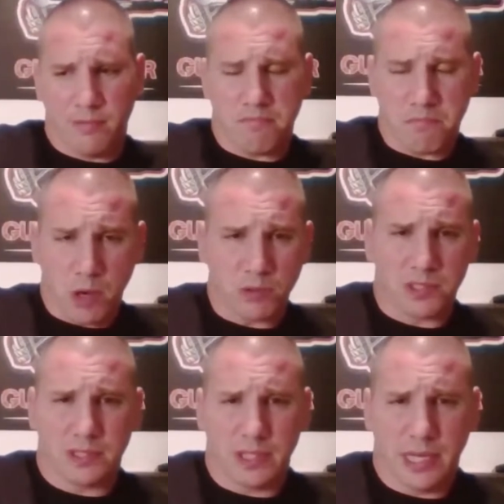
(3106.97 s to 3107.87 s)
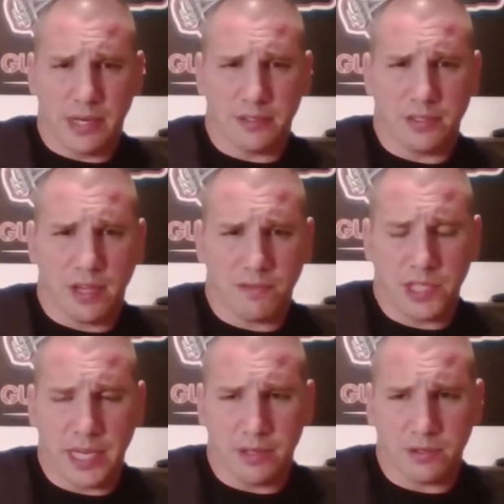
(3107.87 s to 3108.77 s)
most Airsoft
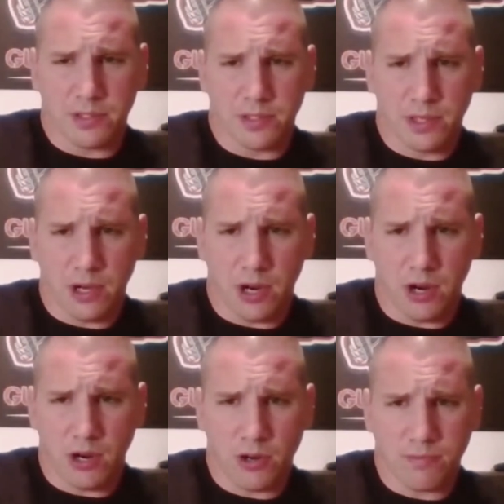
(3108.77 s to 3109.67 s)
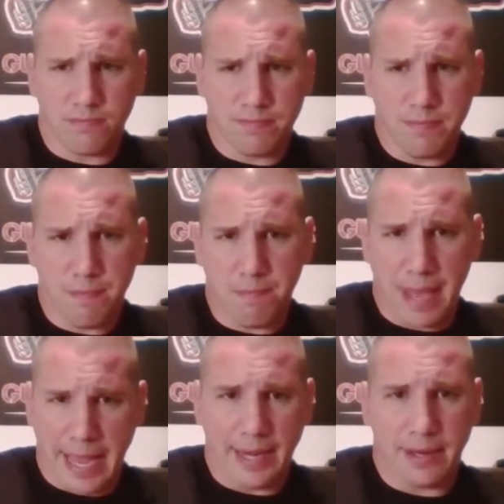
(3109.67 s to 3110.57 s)
channels are
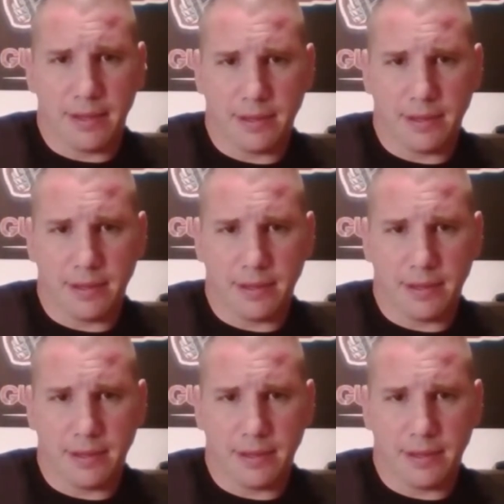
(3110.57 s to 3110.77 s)
bad.